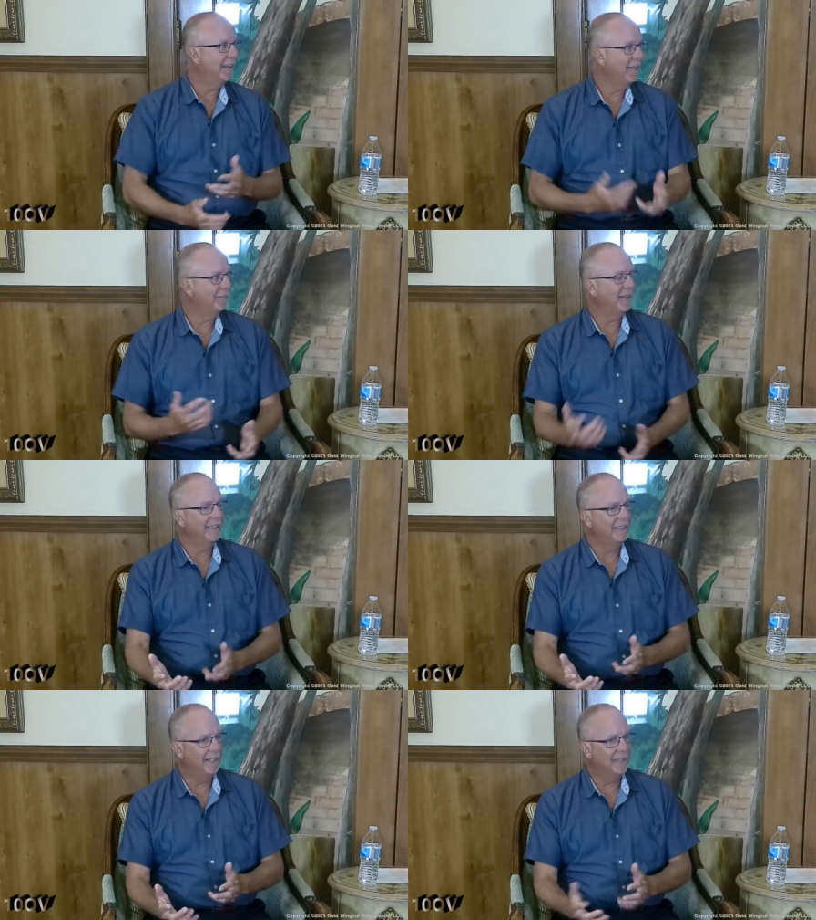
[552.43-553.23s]
out
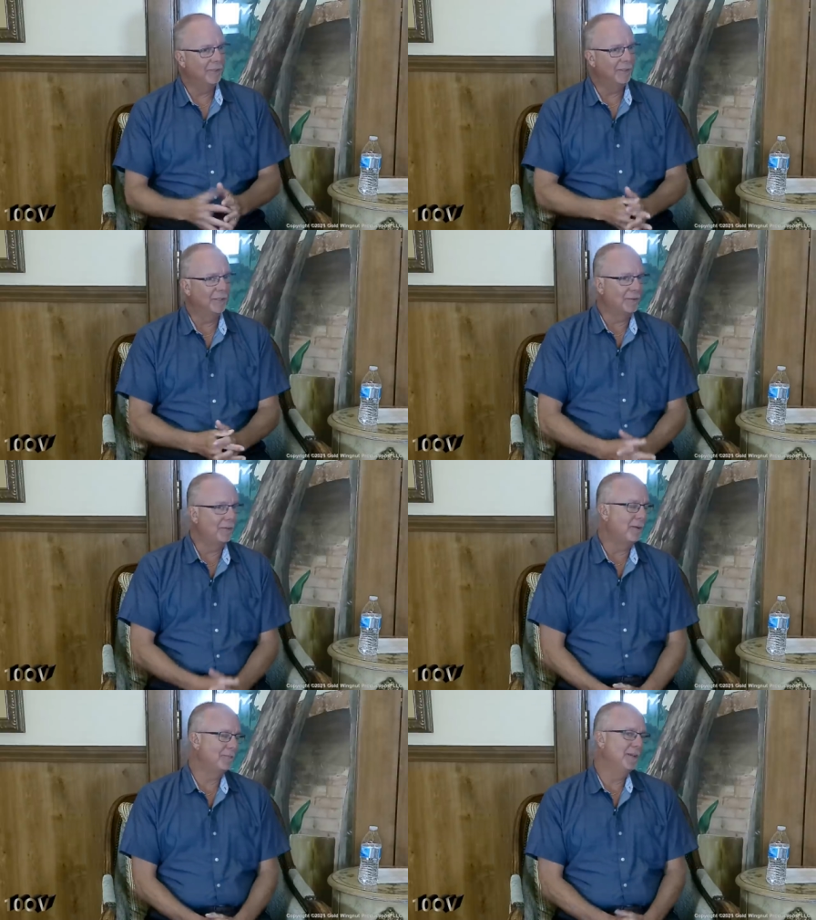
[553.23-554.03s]
right now because we
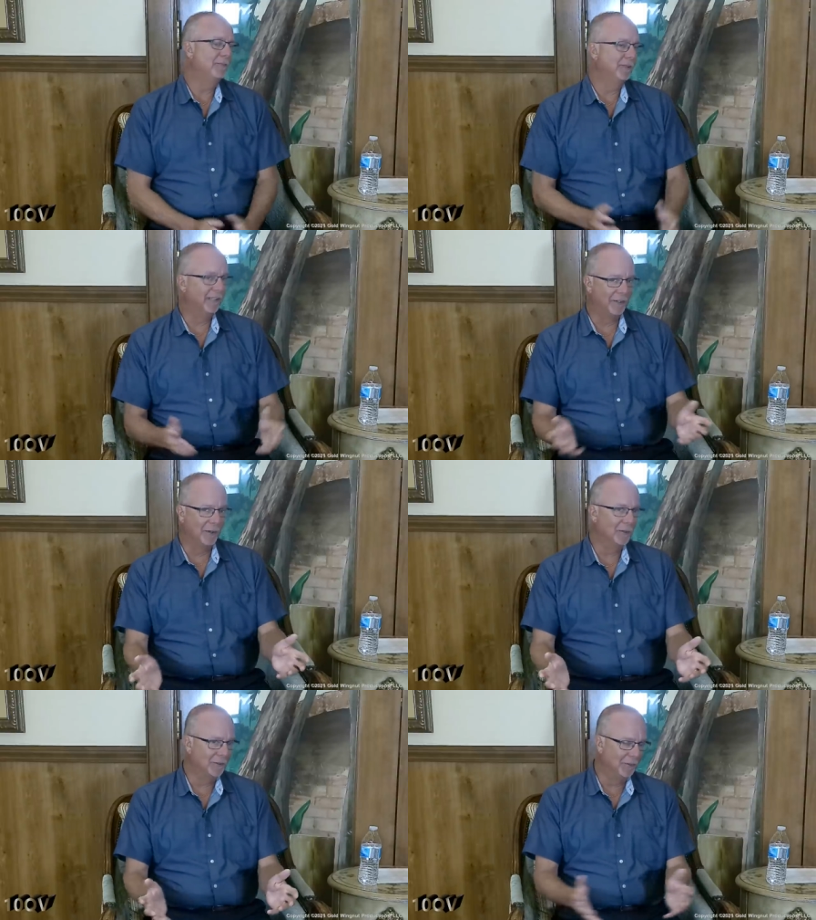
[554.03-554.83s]
want people to
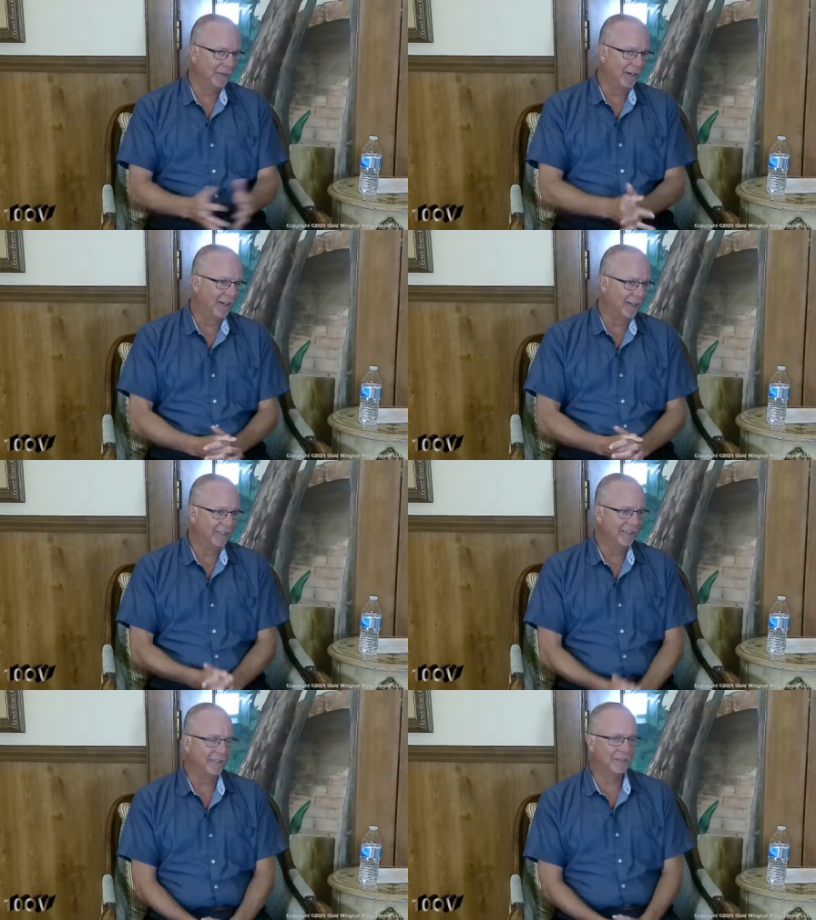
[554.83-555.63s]
go to
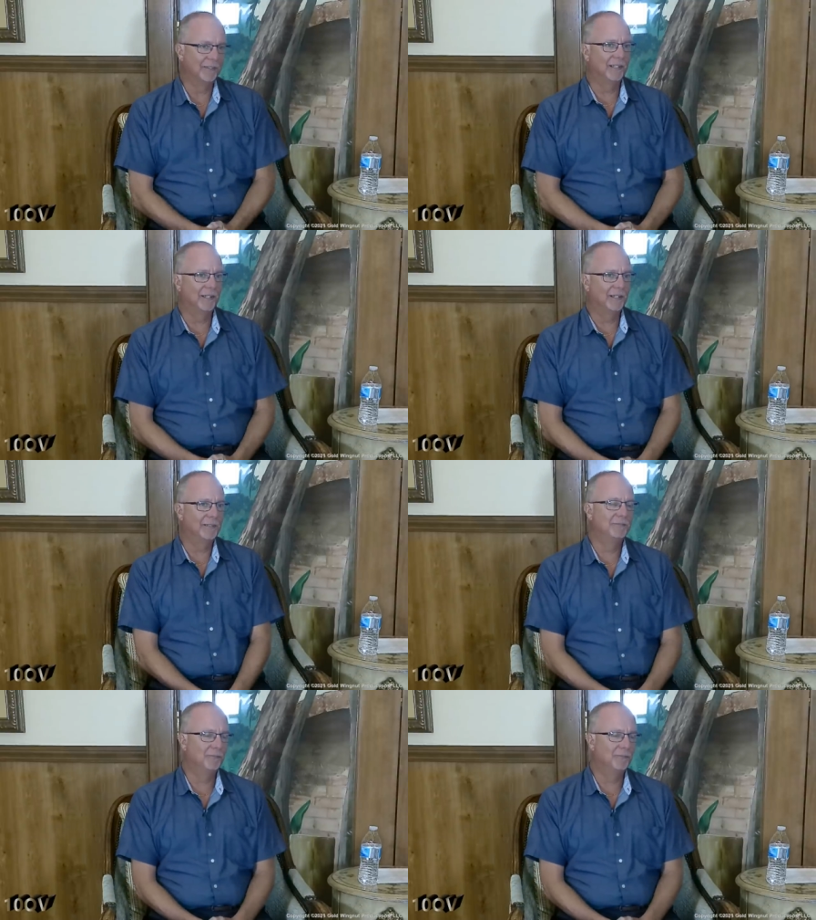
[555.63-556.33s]
our district.gov